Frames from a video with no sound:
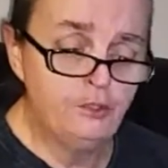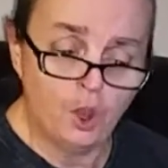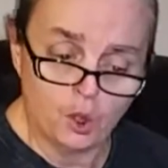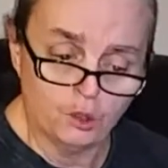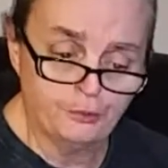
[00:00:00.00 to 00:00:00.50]

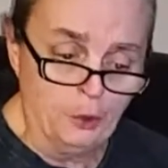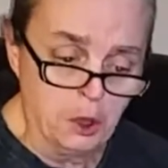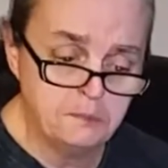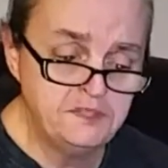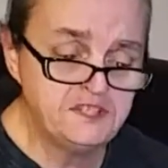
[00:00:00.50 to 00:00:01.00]
floral
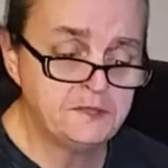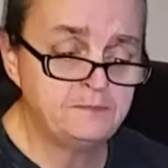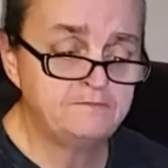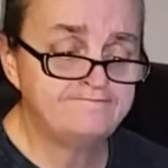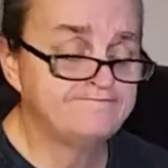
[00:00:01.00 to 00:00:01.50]
forms.
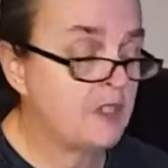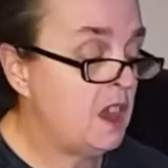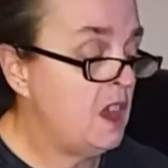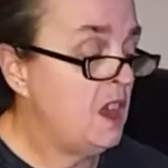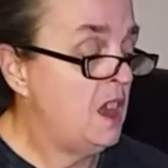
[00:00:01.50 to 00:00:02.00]

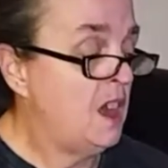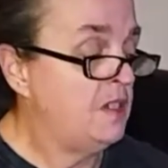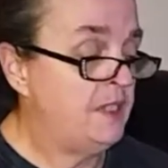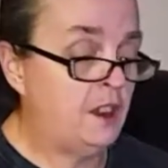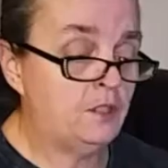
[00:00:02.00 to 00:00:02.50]

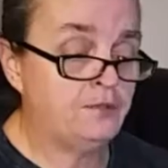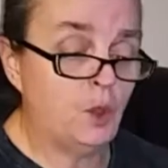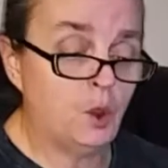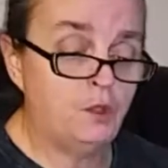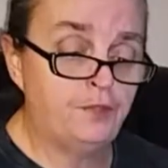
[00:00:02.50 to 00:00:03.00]
They're
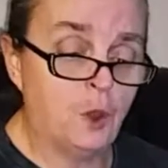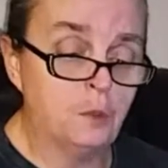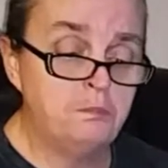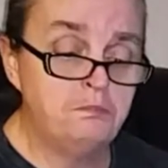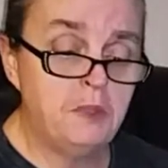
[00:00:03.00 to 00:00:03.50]
floral
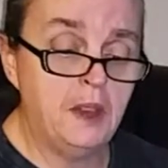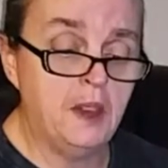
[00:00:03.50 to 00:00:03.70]
foam.